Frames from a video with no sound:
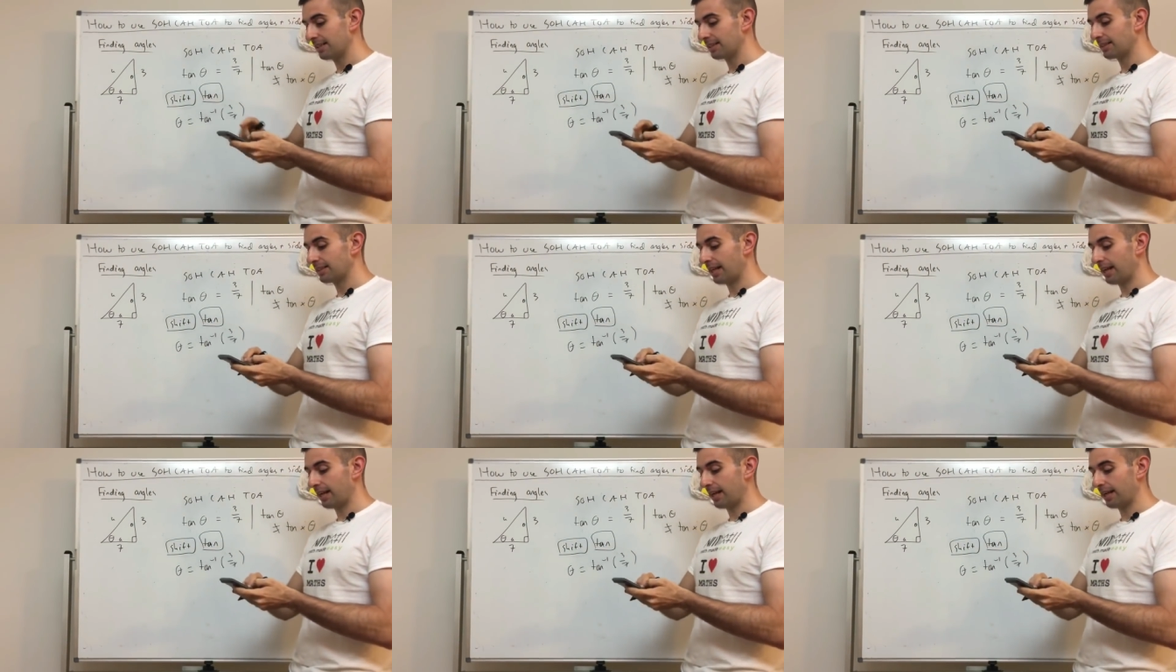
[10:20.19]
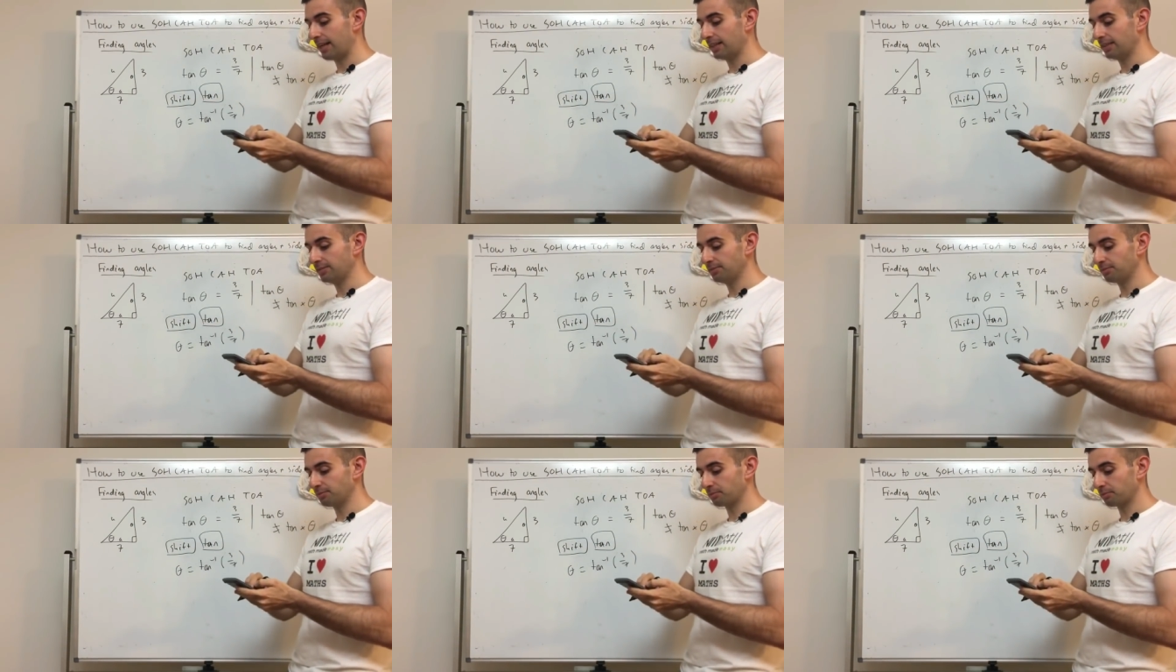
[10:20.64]

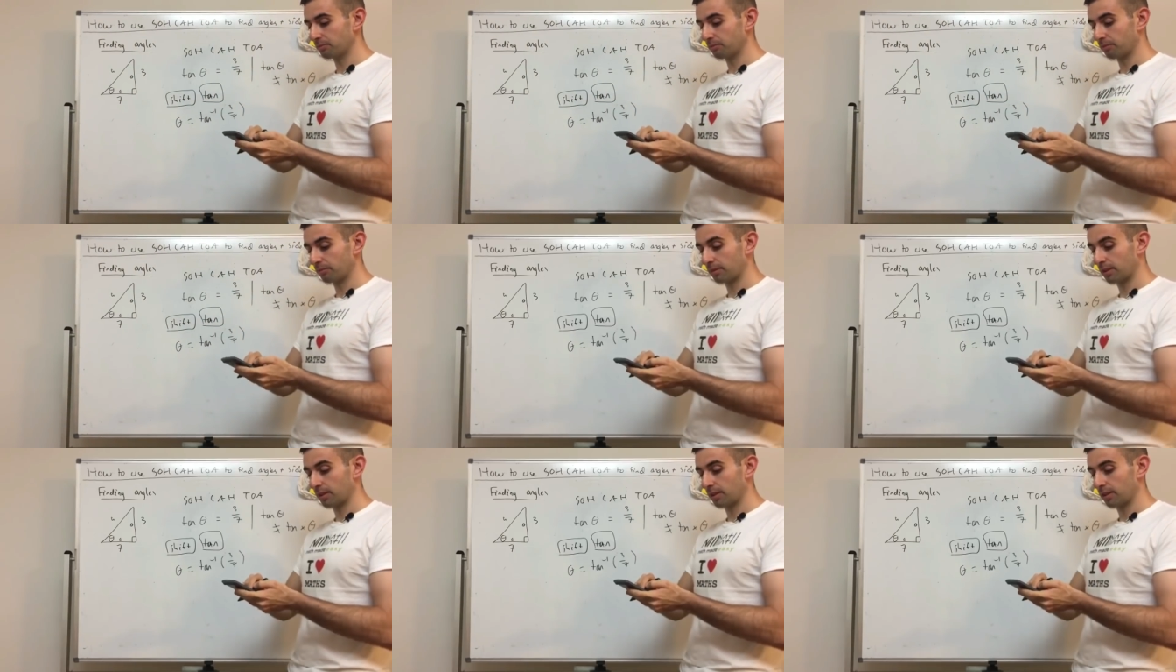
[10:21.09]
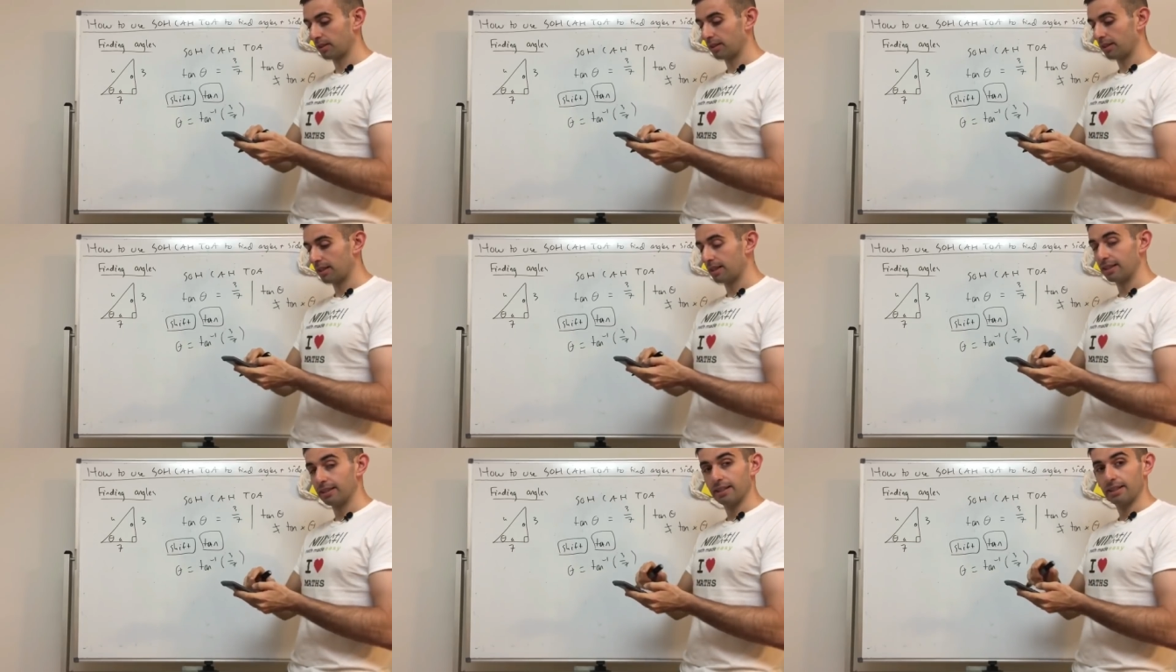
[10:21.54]
tan,
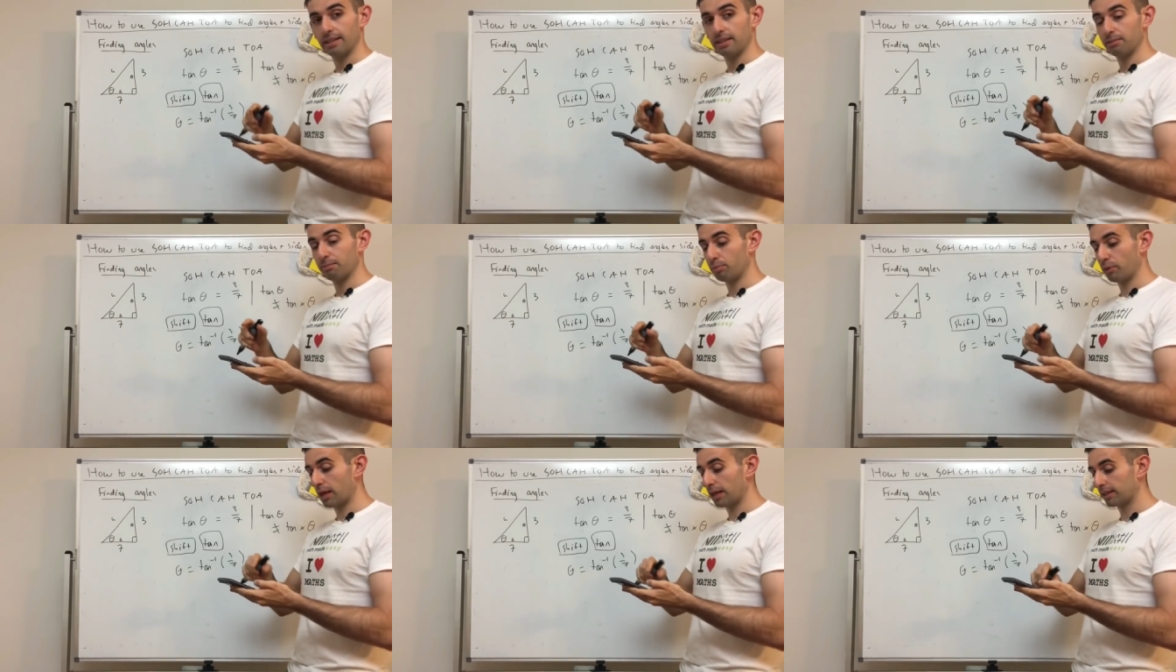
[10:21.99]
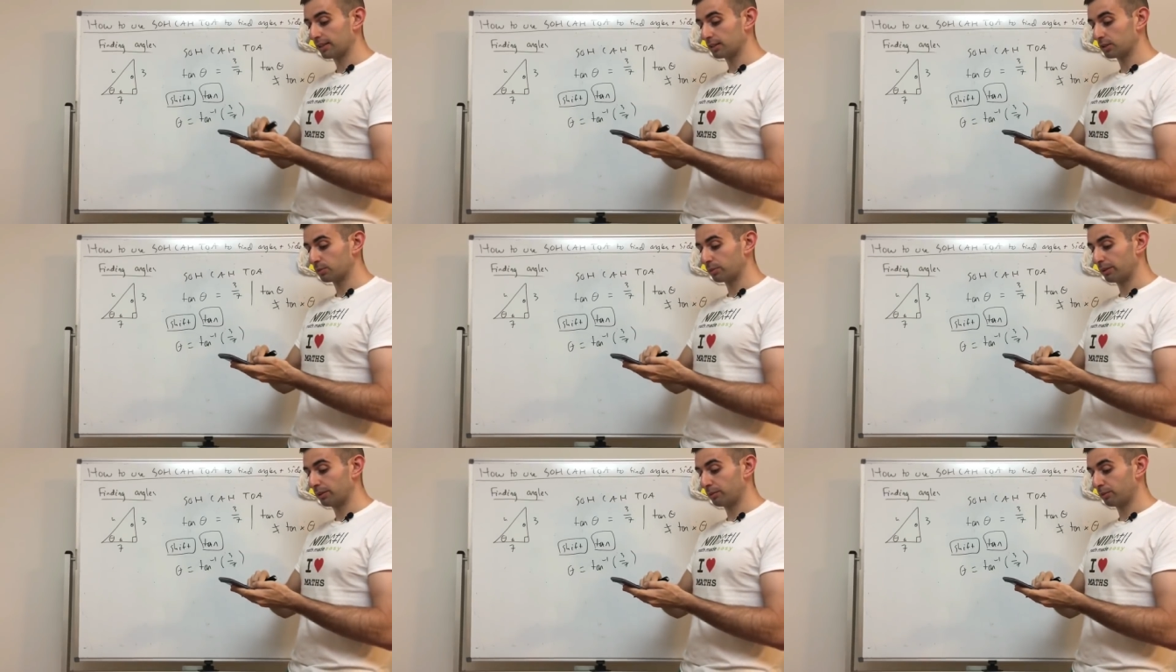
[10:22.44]
then in the
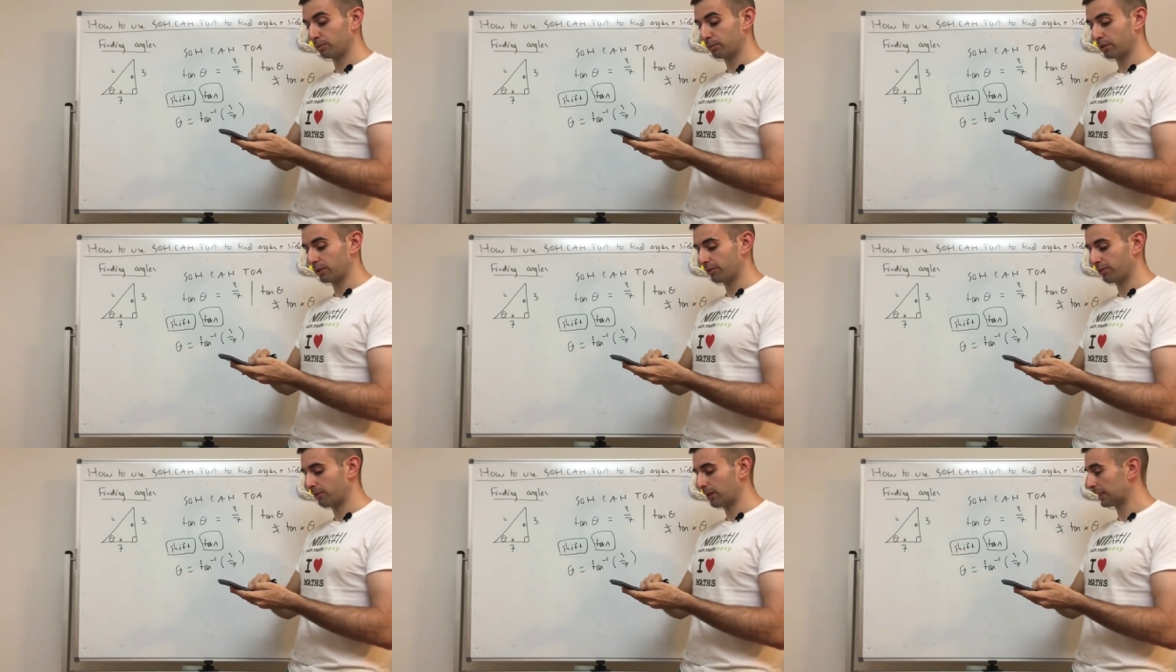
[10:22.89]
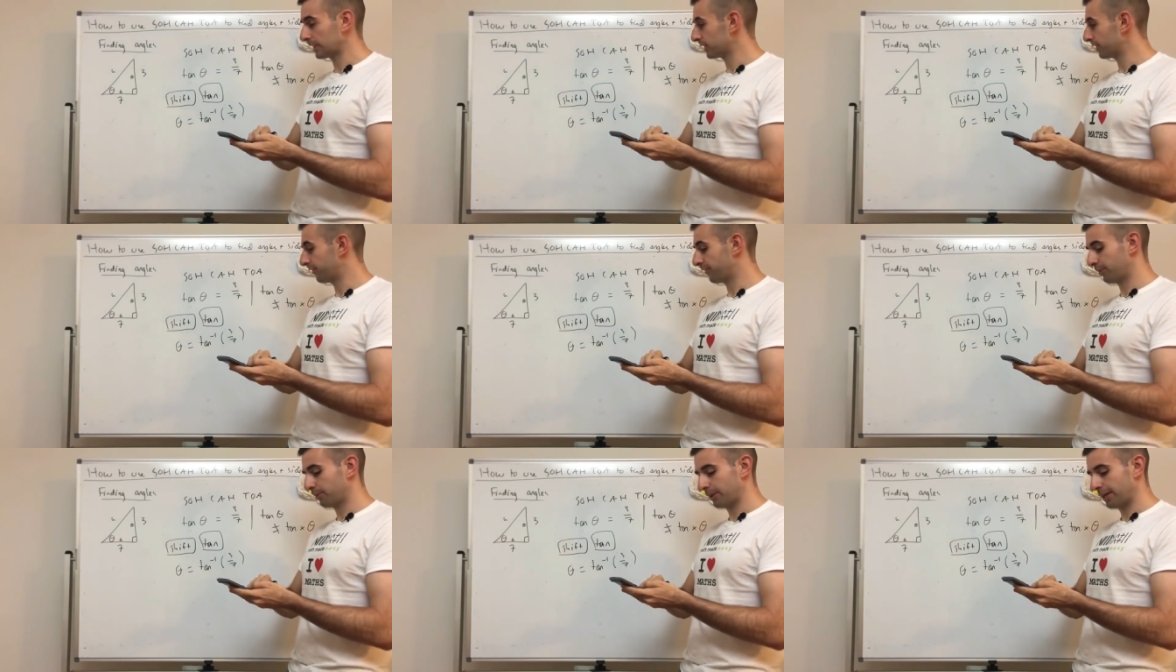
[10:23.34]
brackets, we will put the
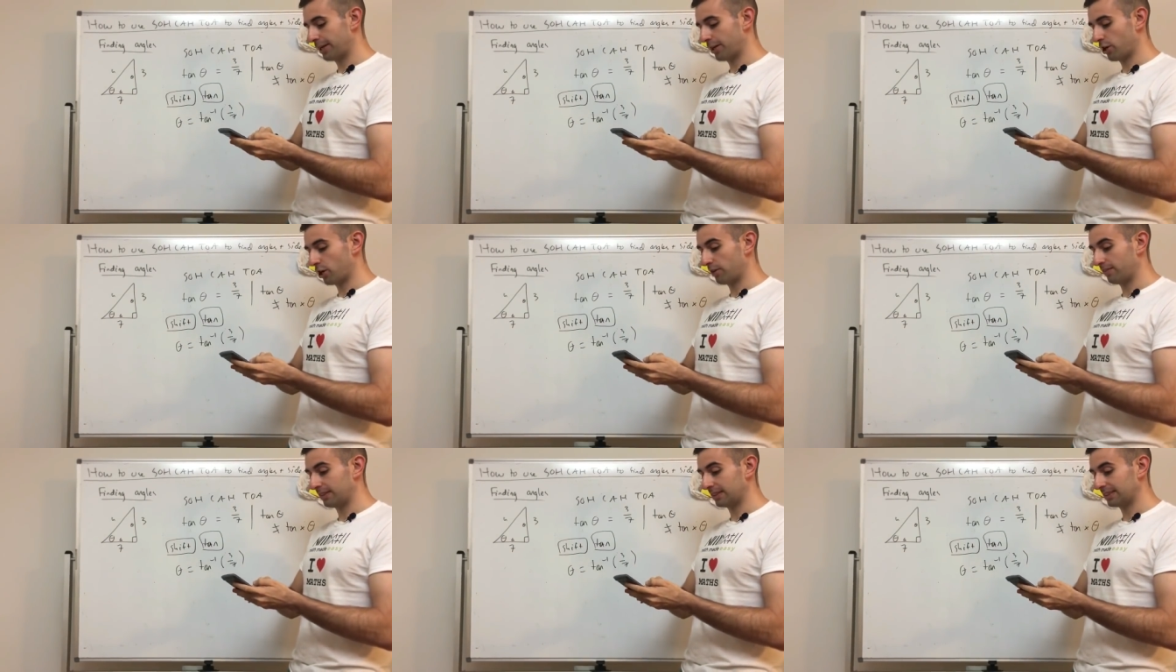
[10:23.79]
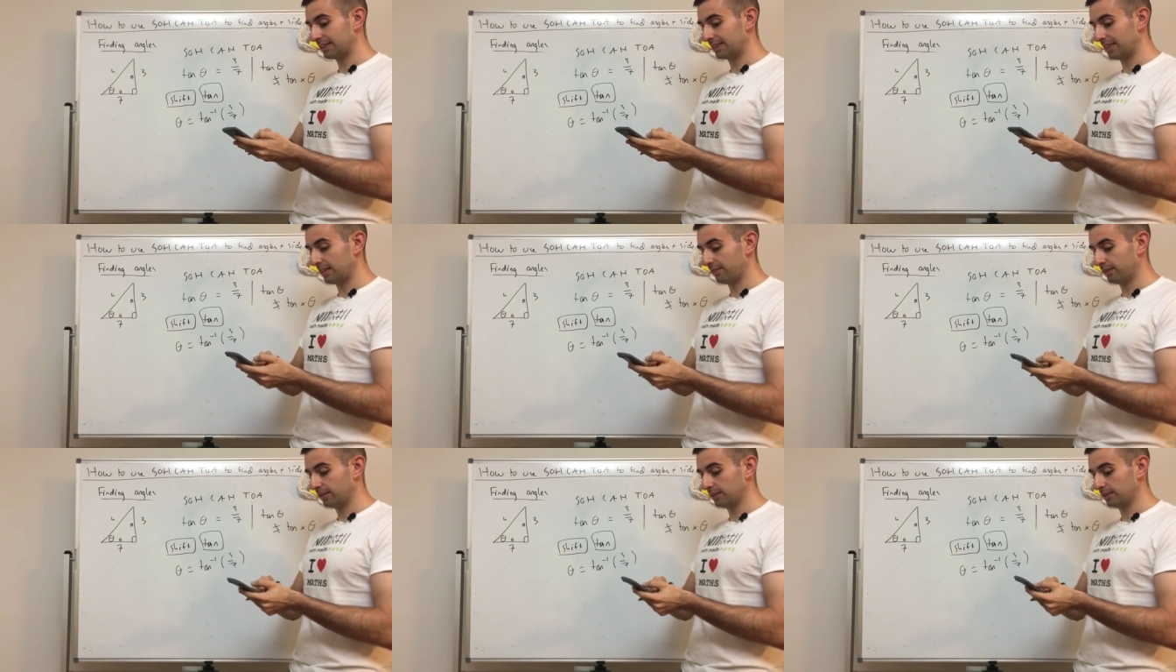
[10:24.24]
fraction
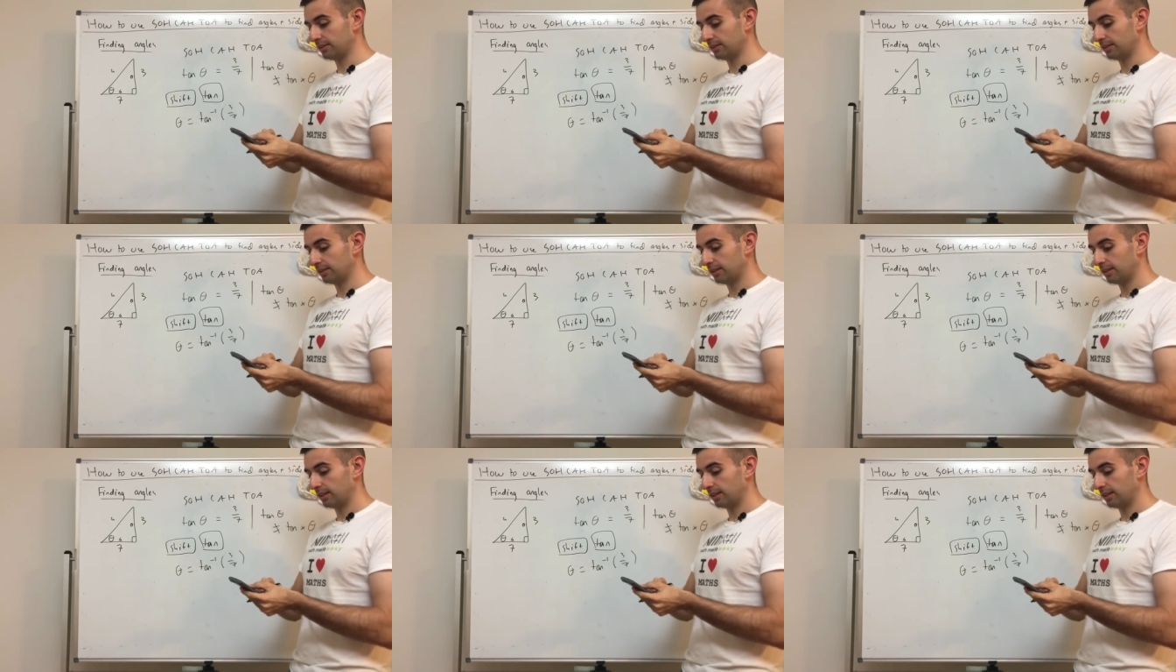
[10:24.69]
3/7,